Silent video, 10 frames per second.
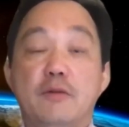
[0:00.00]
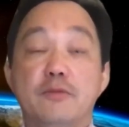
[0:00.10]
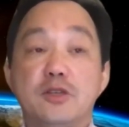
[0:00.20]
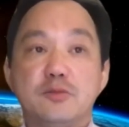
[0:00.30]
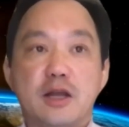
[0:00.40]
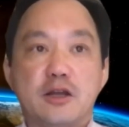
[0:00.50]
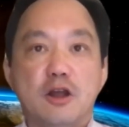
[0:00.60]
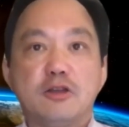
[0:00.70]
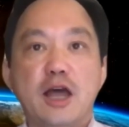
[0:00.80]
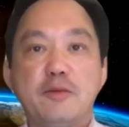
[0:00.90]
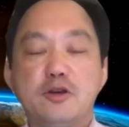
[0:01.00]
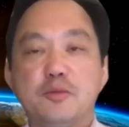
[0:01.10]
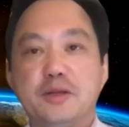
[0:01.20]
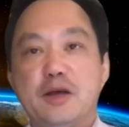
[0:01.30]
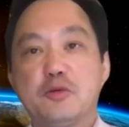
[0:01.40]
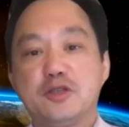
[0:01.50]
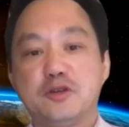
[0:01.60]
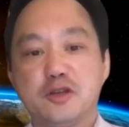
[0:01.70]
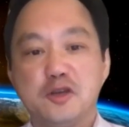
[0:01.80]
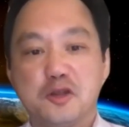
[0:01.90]
Seemed like a long time ago, but that was still
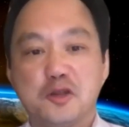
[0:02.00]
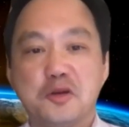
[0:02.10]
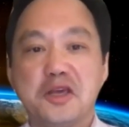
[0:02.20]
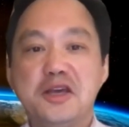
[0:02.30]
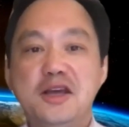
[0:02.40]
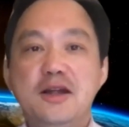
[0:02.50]
in Q3.